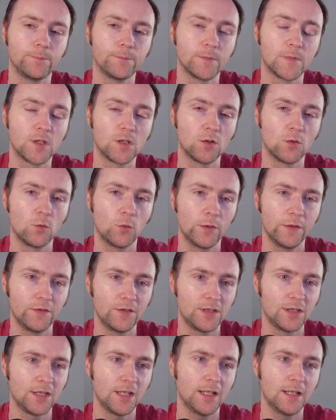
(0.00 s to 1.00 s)
So we've
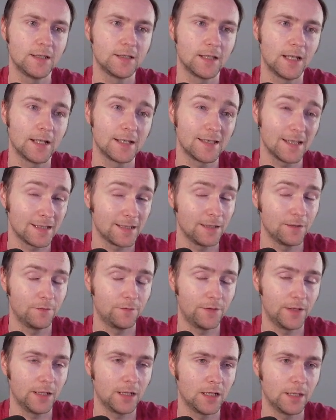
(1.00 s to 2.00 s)
changed that. It's actually the
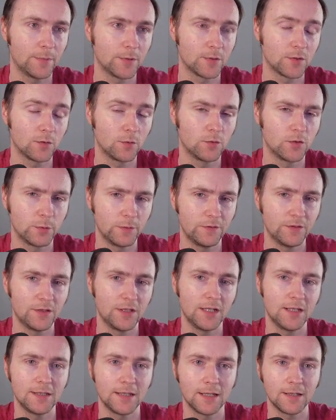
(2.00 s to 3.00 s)
final episode, so we've
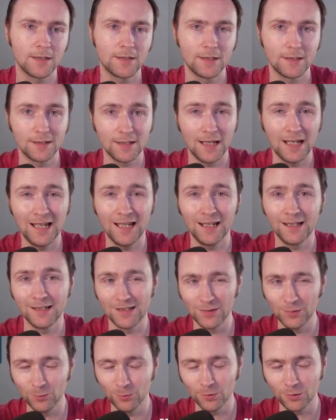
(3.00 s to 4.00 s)
changed that to Tan. He's
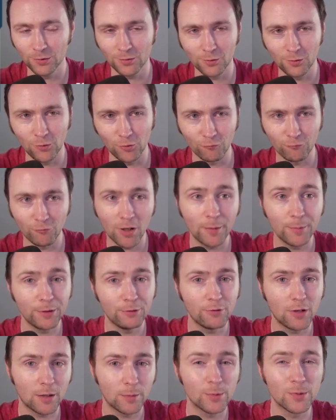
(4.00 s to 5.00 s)
no longer called Robbie
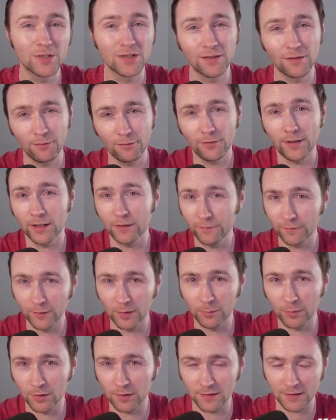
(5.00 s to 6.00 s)
Roberts, thankfully,
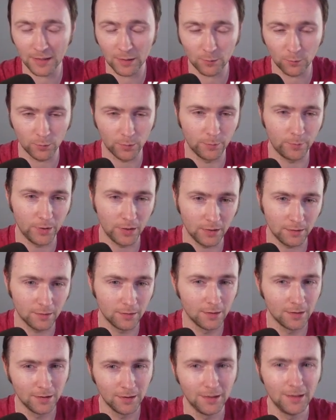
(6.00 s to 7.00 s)
because that would have been
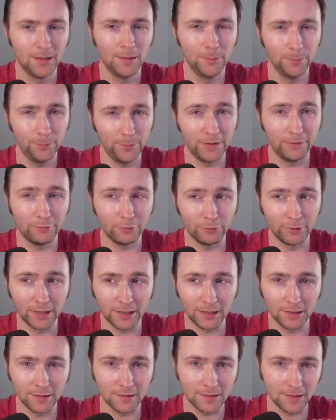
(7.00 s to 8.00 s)
a bit of a
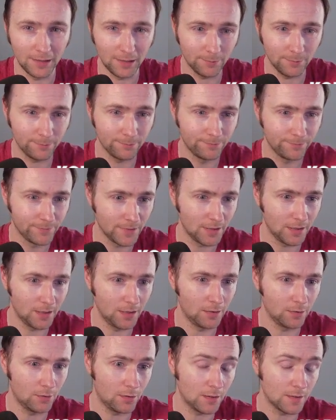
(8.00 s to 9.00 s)
ridiculous name,
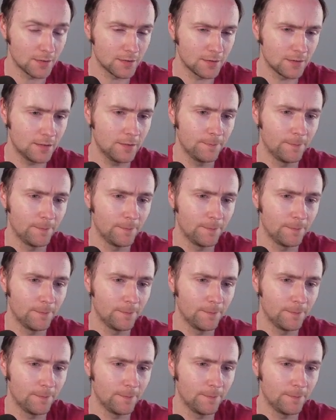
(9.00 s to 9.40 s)
in all honesty.